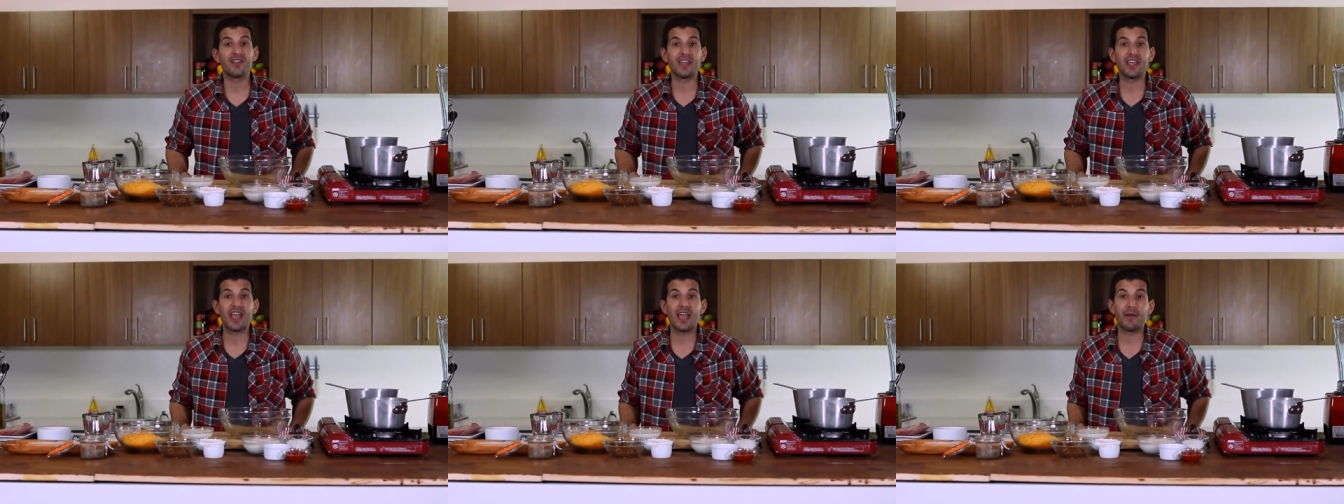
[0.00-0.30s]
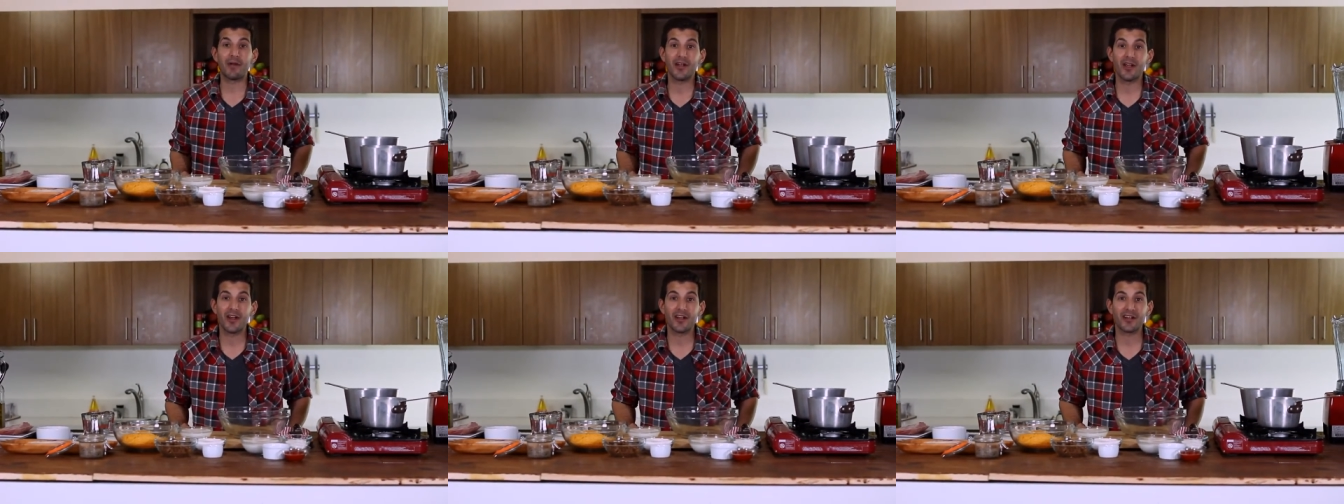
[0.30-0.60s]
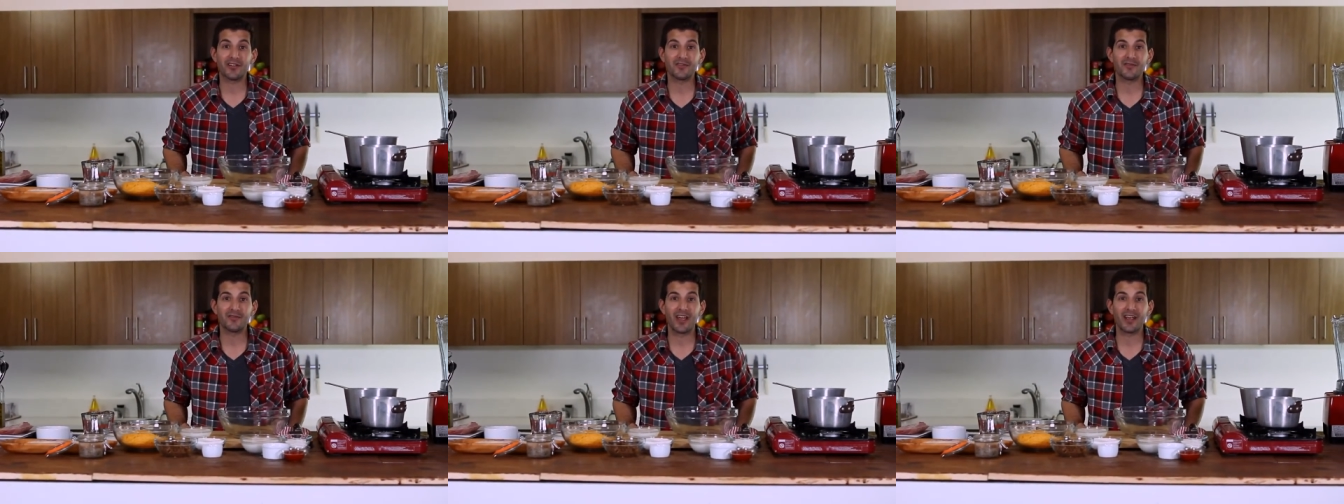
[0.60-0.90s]
the
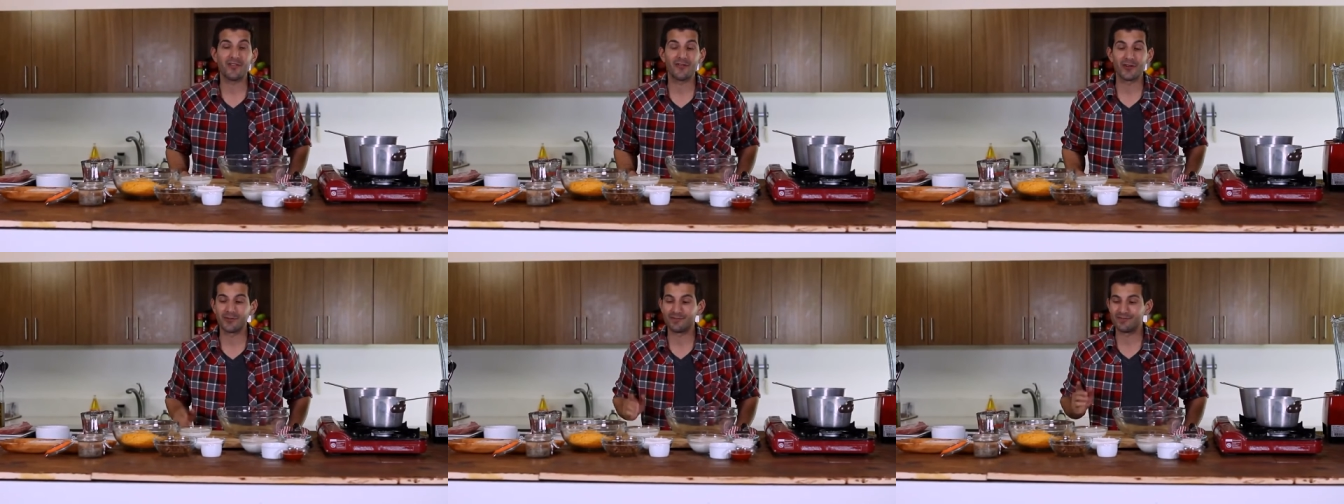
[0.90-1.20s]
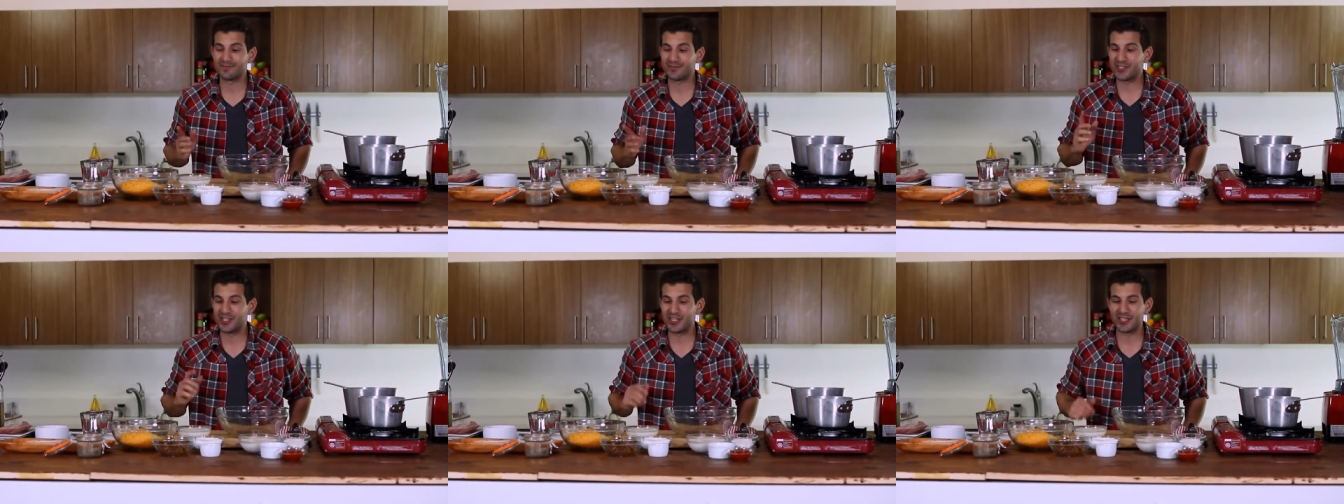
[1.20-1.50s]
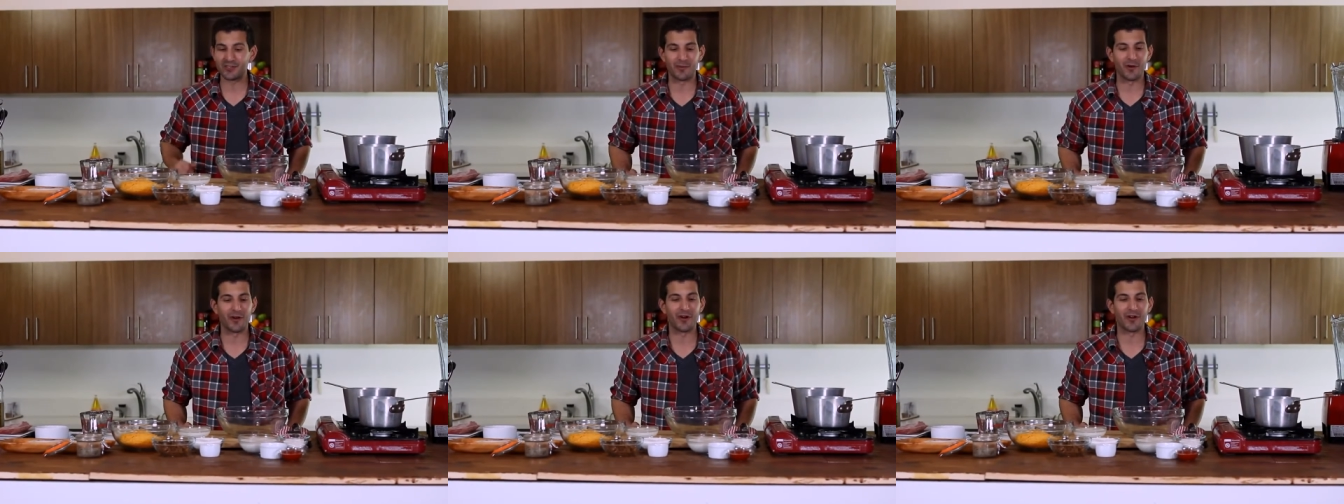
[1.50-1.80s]
American favorite
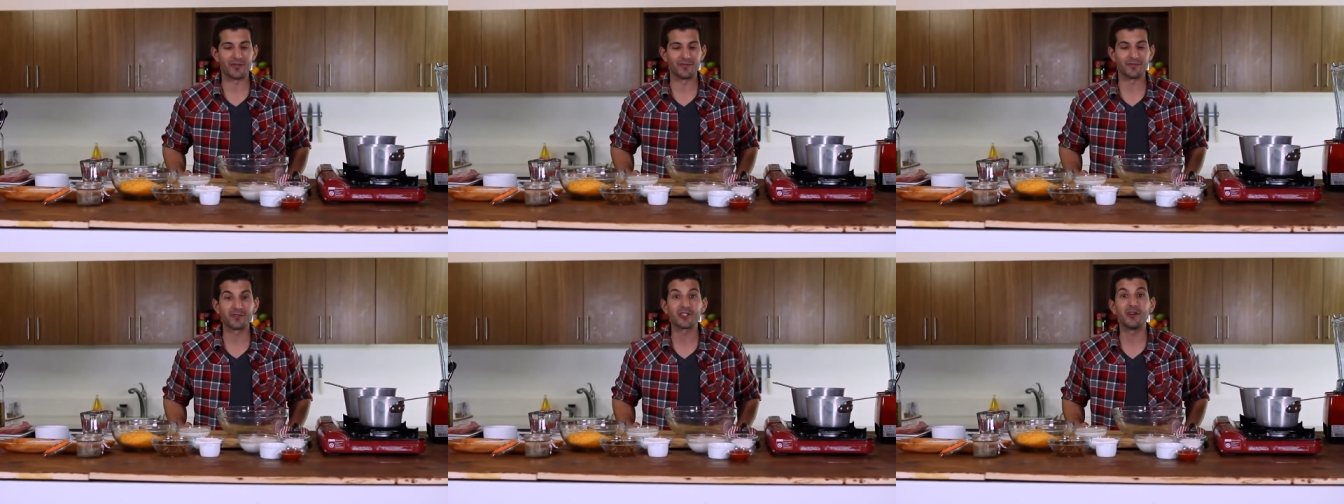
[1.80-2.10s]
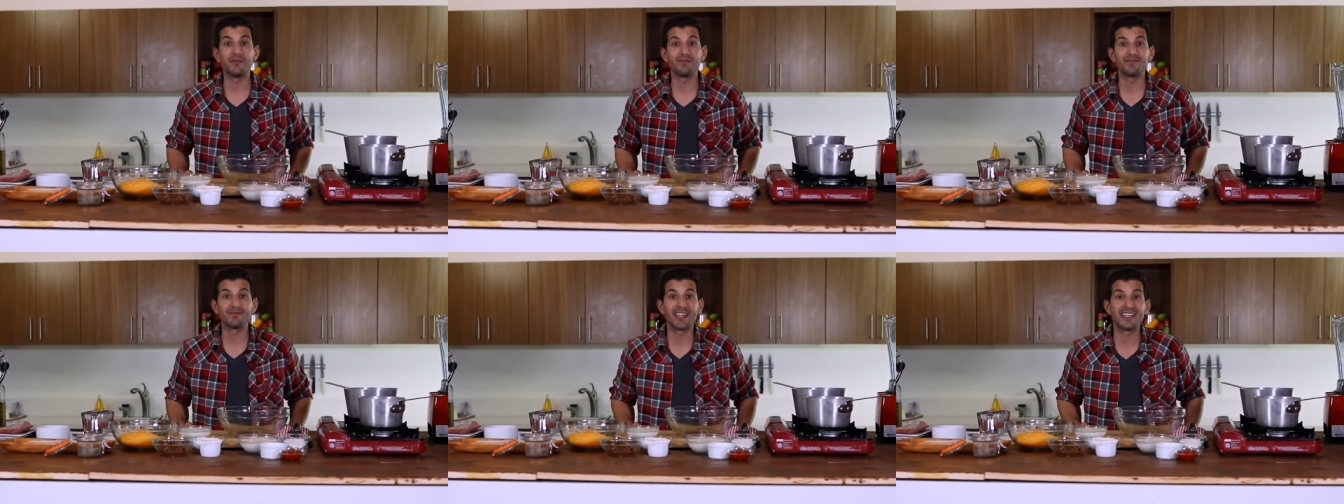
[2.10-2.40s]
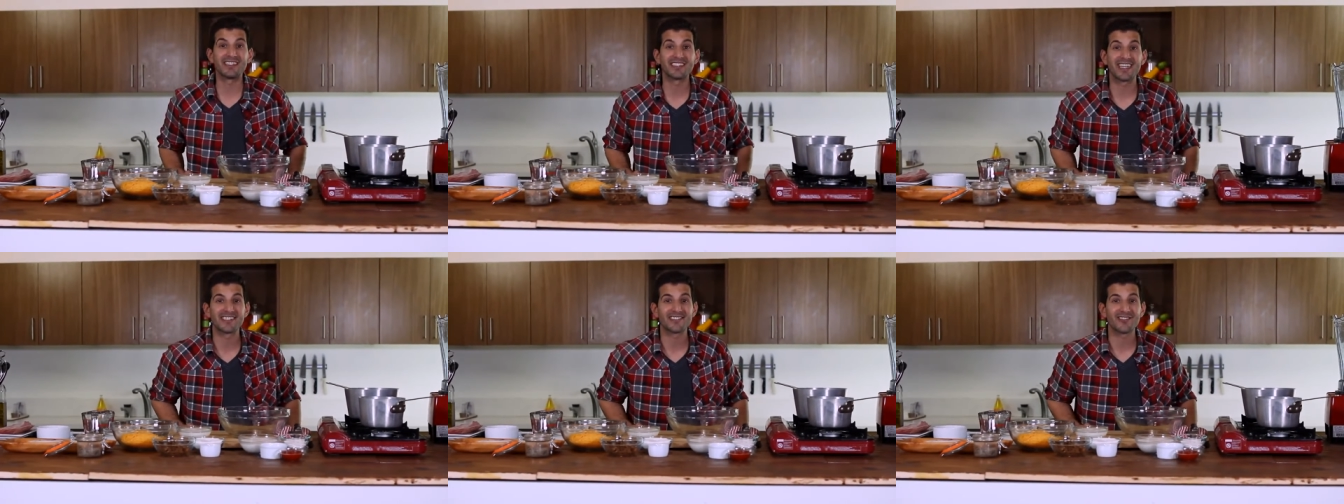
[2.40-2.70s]
cheeseburger. So
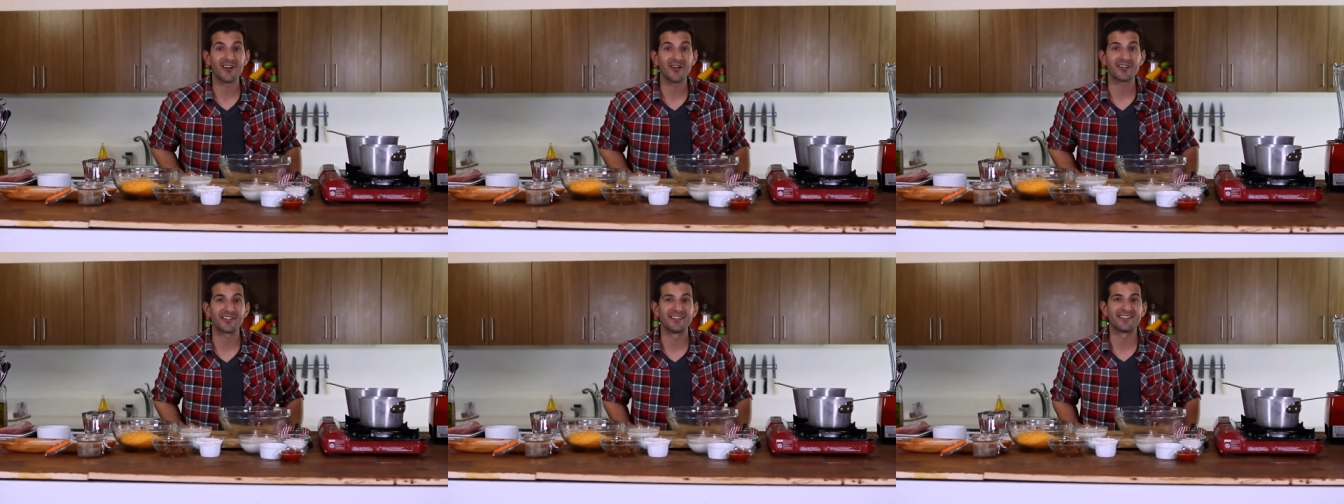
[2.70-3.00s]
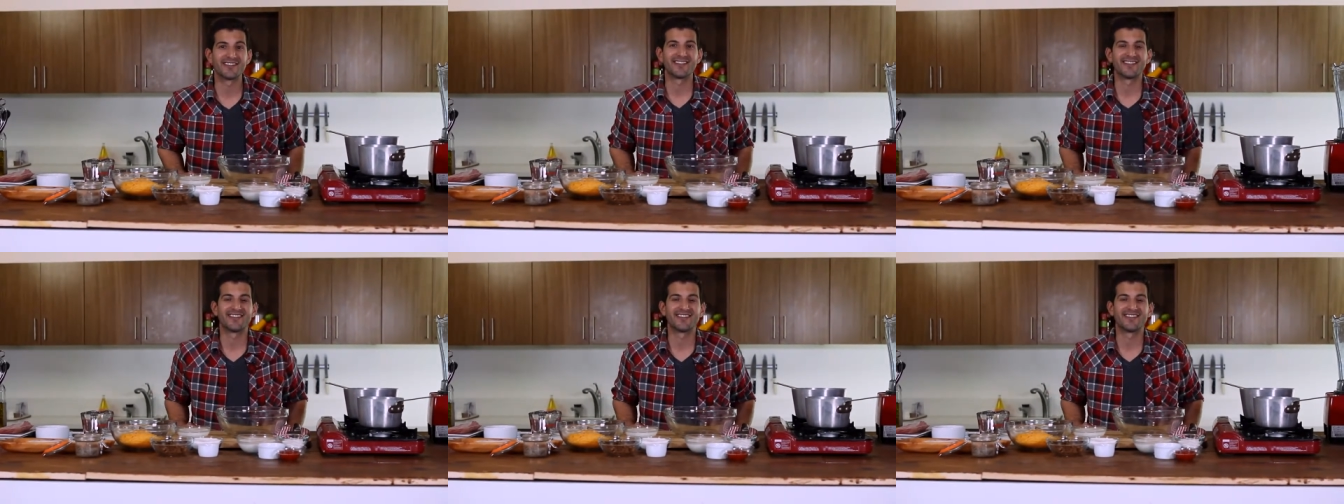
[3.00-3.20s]
let's get started.